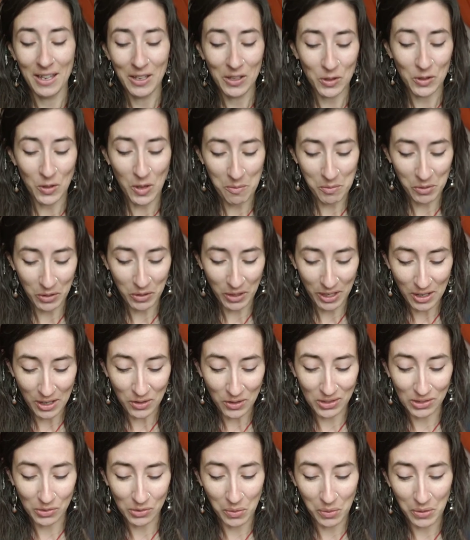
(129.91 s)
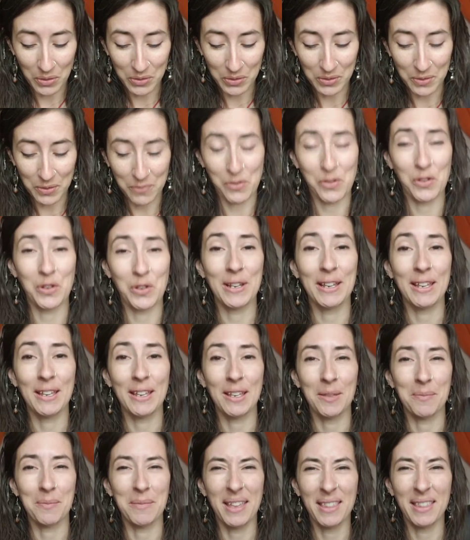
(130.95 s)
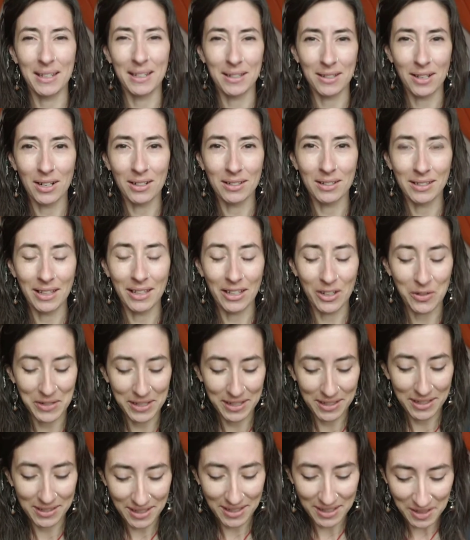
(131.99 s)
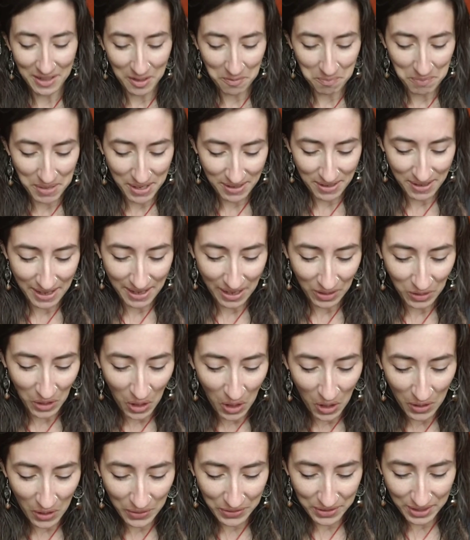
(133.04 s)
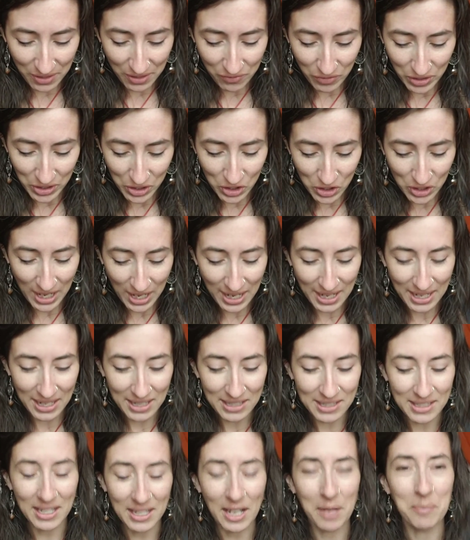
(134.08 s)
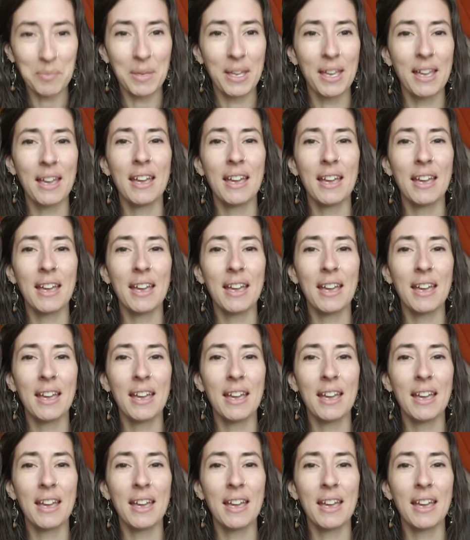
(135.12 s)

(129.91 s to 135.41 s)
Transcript: So I'm looking at the swirls of cream and the dark liquids, and I'm picking out all the different shades, and I'm